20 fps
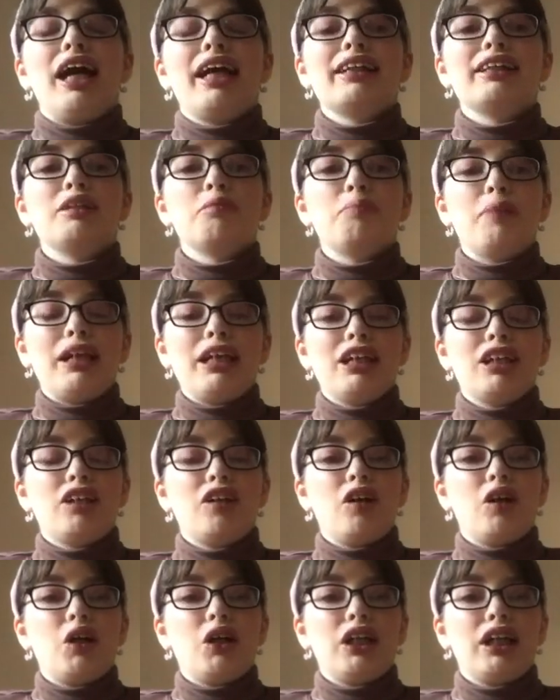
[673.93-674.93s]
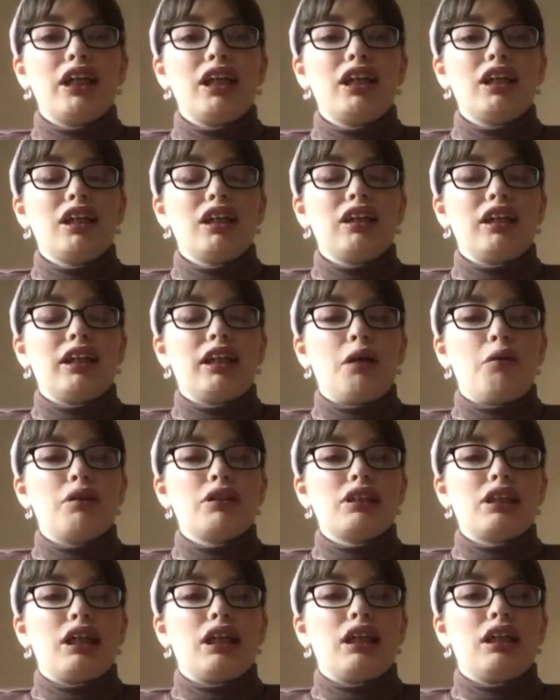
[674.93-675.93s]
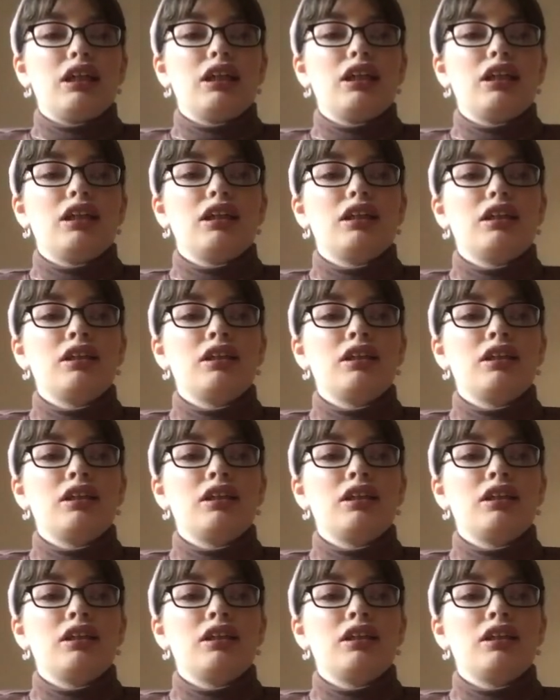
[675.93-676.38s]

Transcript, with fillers: I debated on it, like I was like,